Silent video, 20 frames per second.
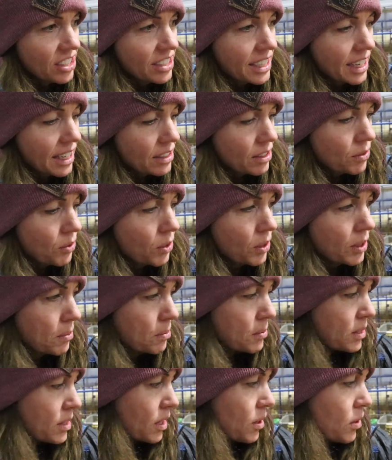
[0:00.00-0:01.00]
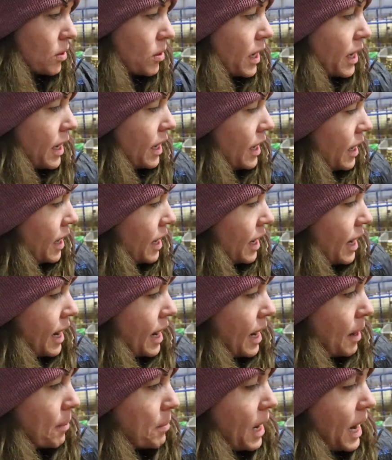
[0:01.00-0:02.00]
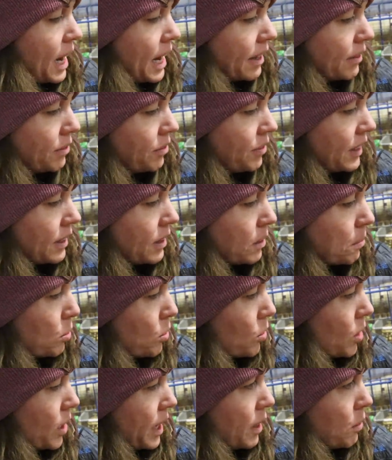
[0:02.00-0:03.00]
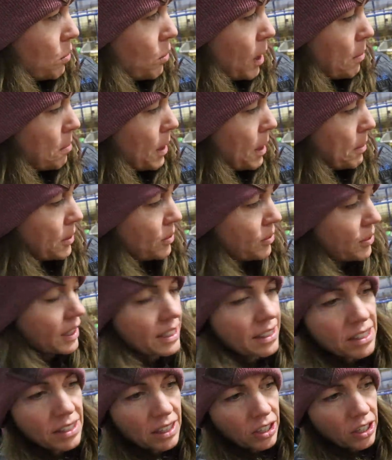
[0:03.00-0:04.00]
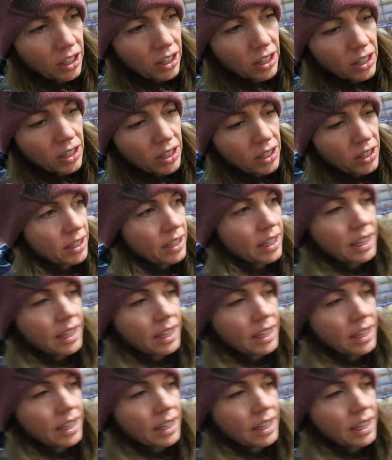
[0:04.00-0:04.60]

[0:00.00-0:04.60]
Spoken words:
stands for them. So I feed the boy while Mama feeds the girl,